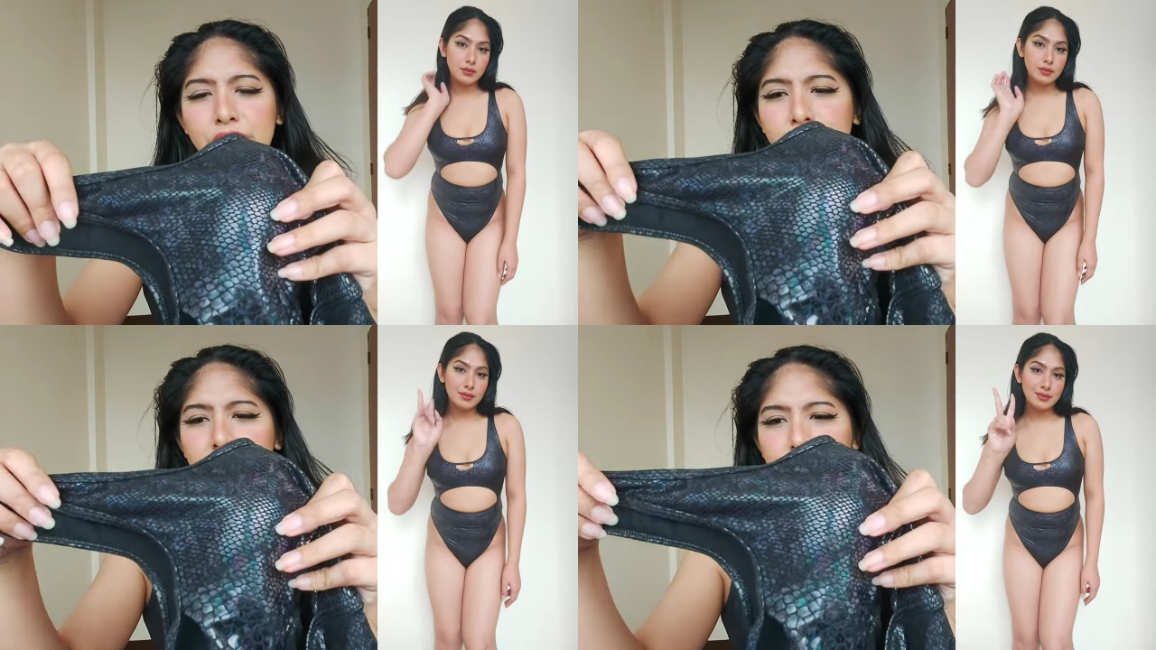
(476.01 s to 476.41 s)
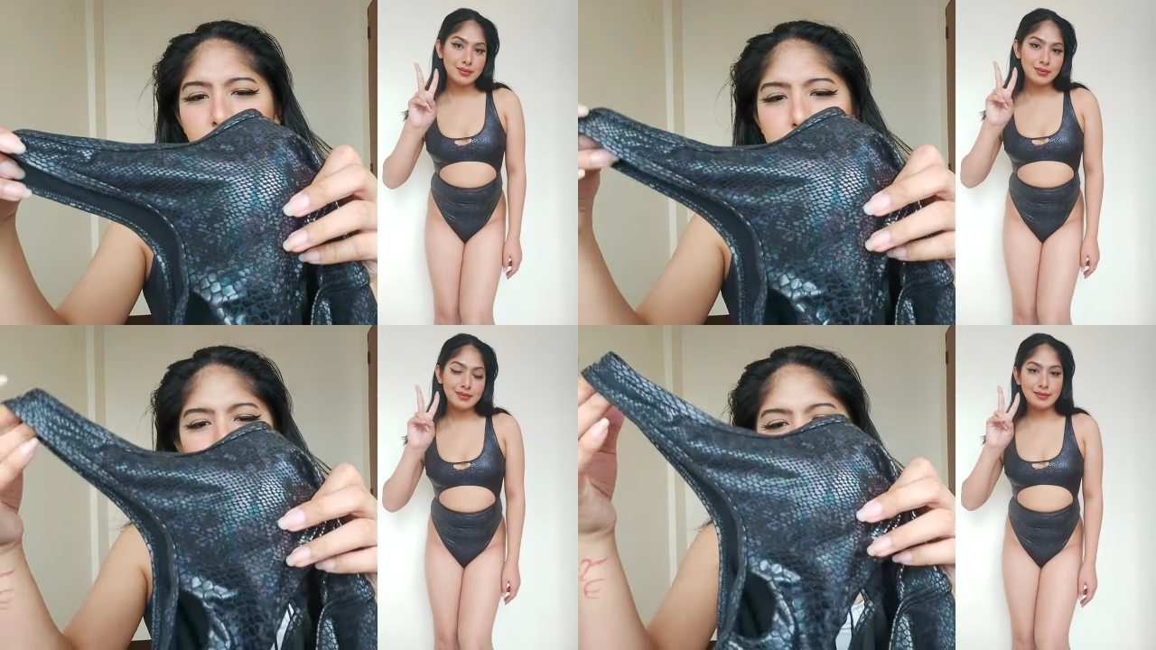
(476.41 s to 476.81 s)
Speaker 1: not
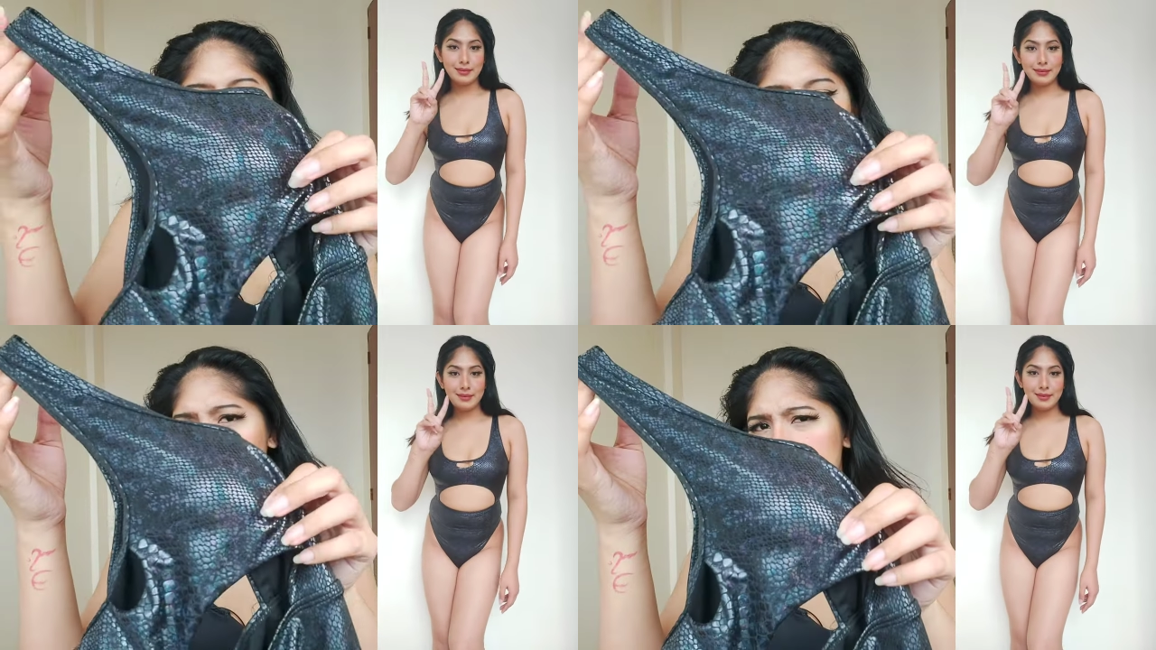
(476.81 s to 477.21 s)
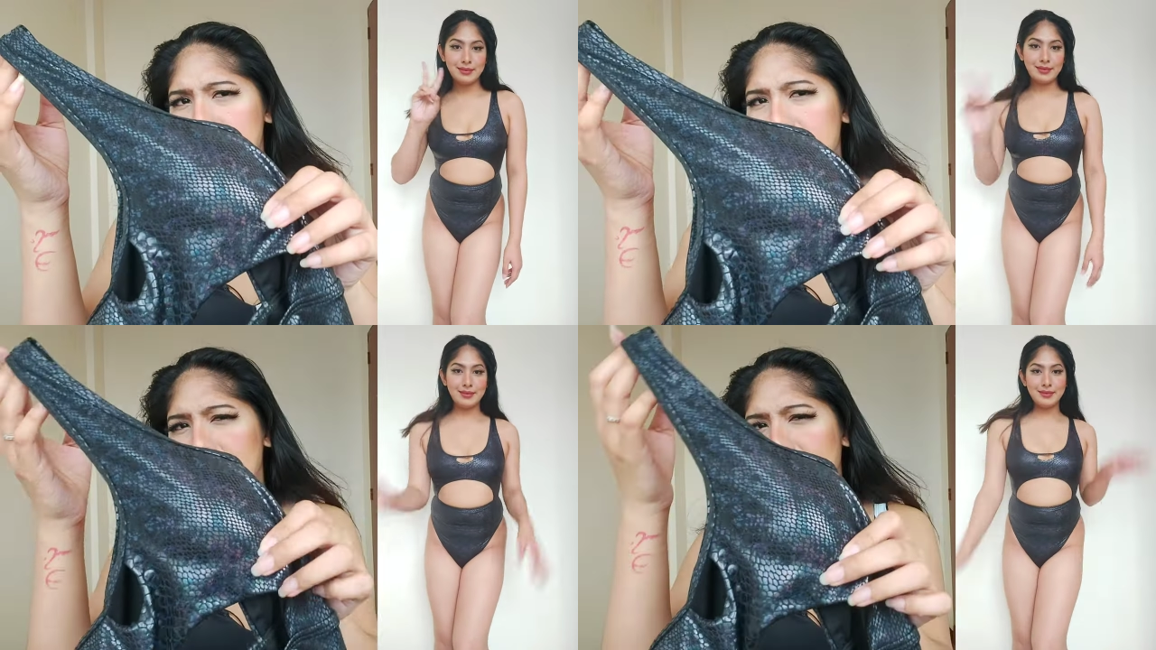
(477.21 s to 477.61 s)
sure about
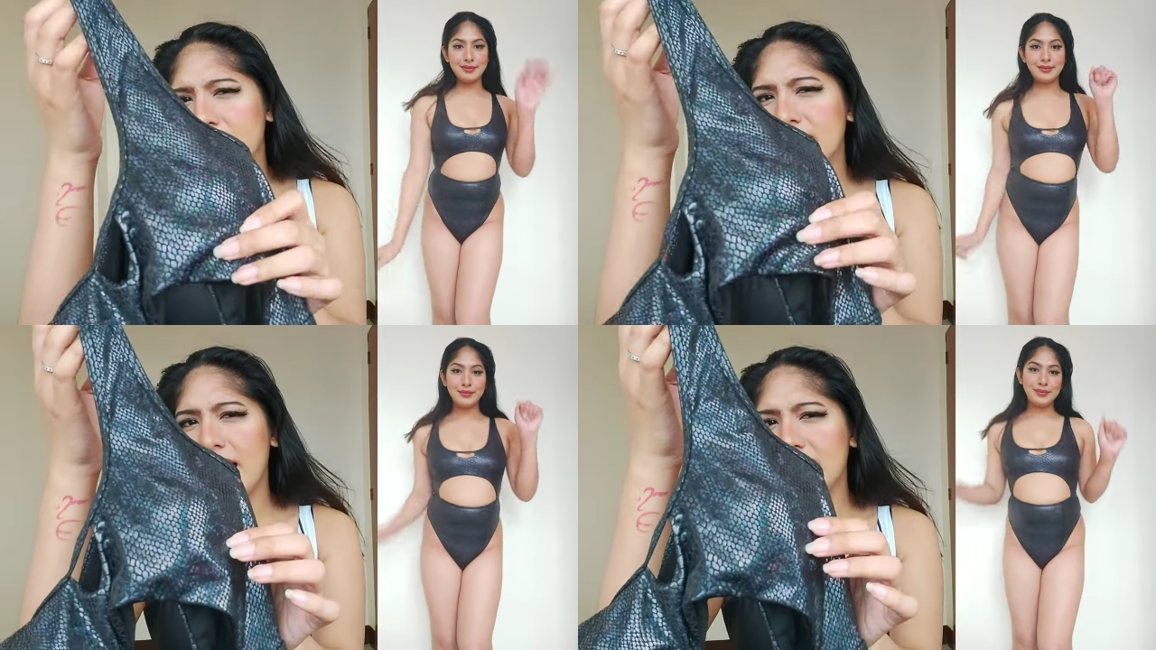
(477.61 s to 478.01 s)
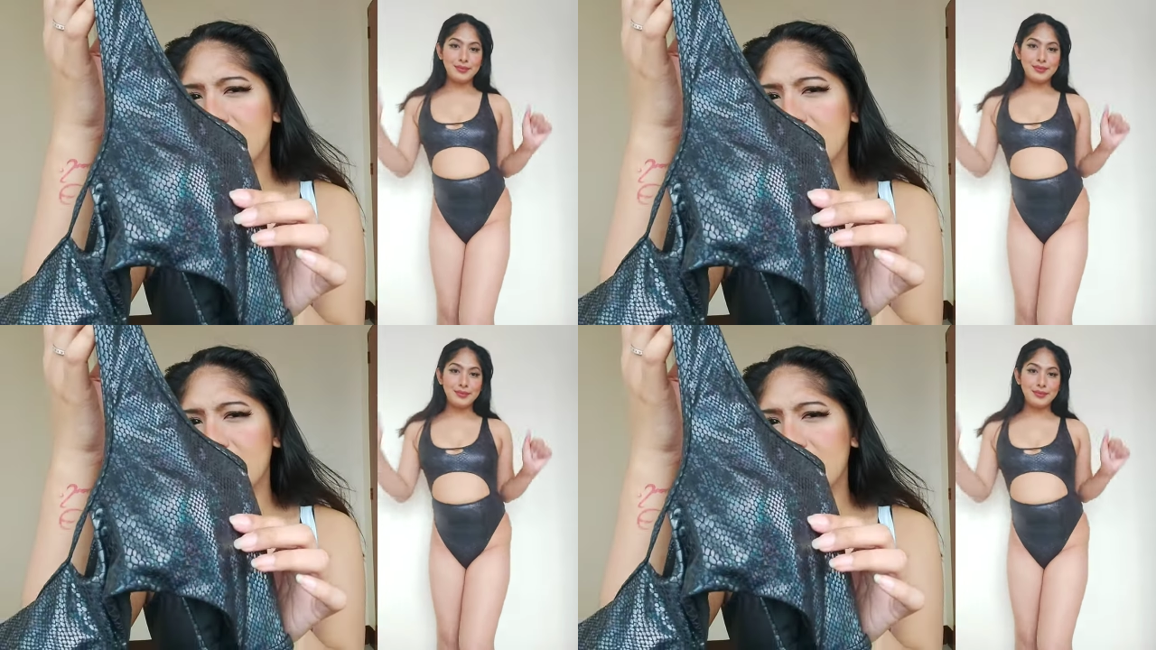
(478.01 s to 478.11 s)
describing, but yeah,